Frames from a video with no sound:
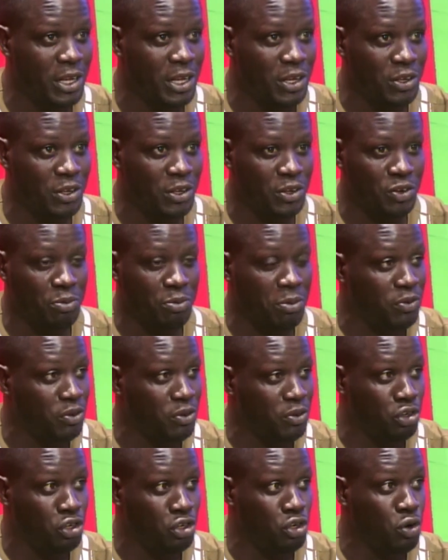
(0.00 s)
some of the
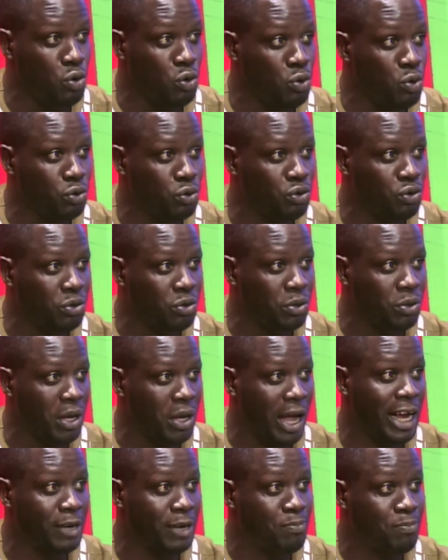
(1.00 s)
duos
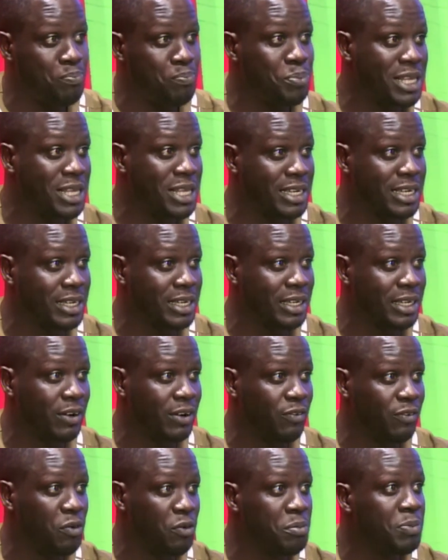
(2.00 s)
handpick
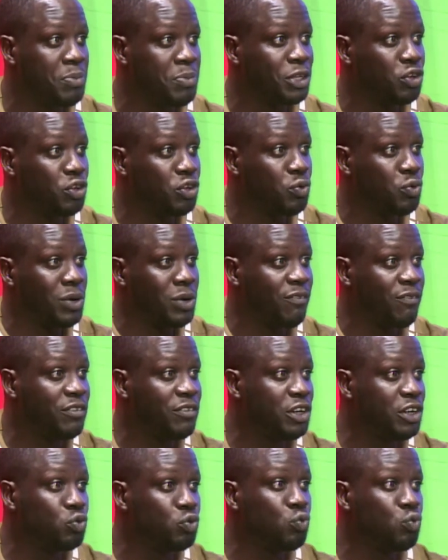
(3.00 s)
from a particular
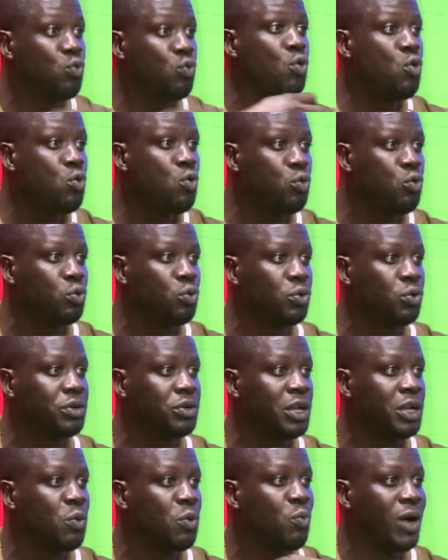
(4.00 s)
village who
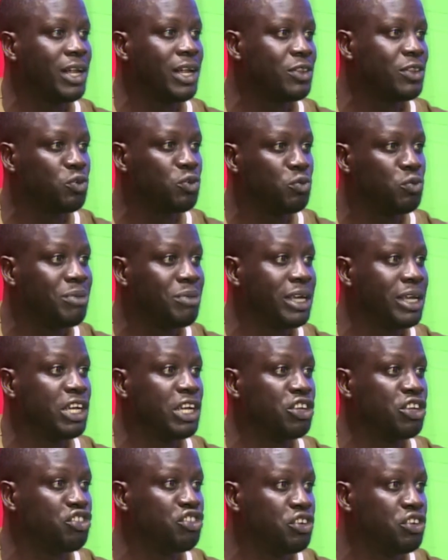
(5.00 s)
they want to make a
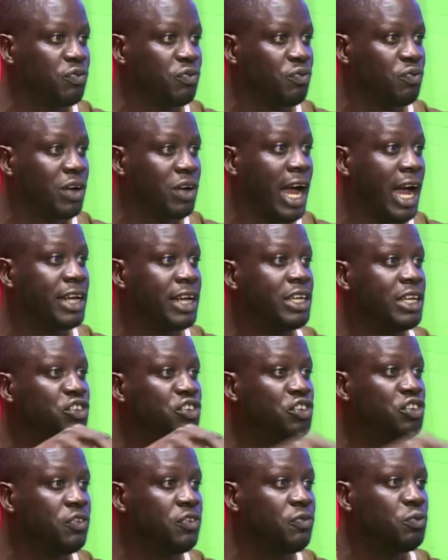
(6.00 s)
chief, and the
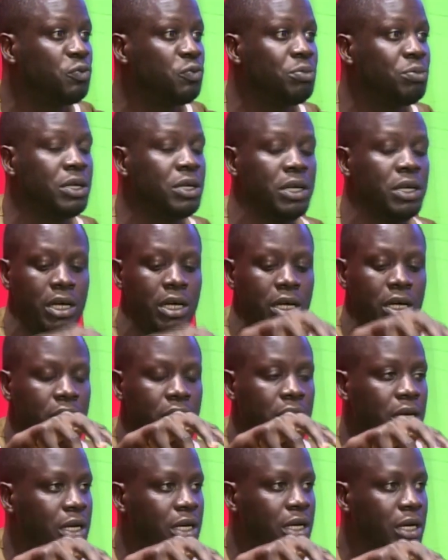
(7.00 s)
chief will be
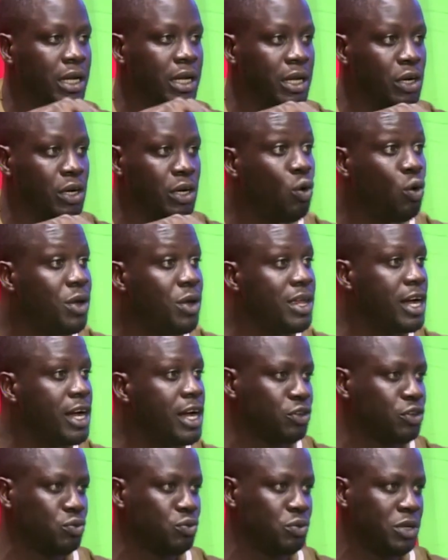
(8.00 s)

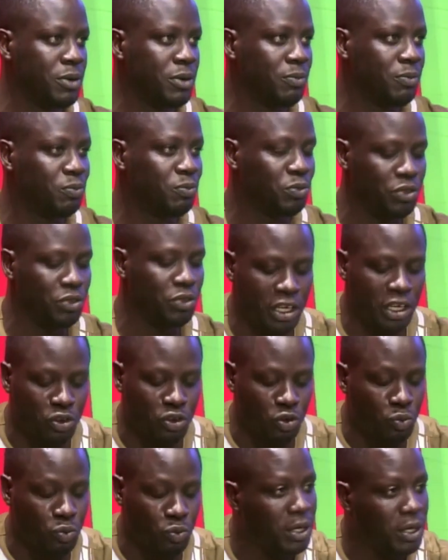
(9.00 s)
loyal to them. That
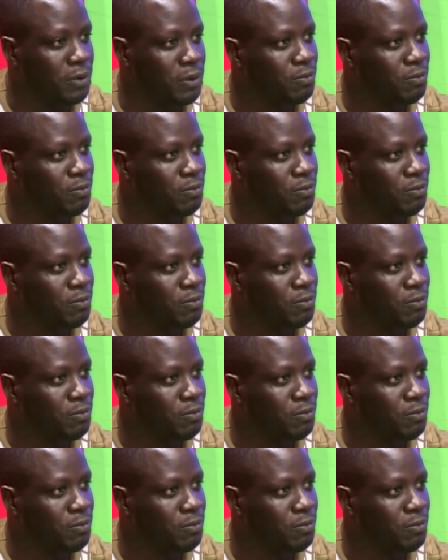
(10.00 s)
is where.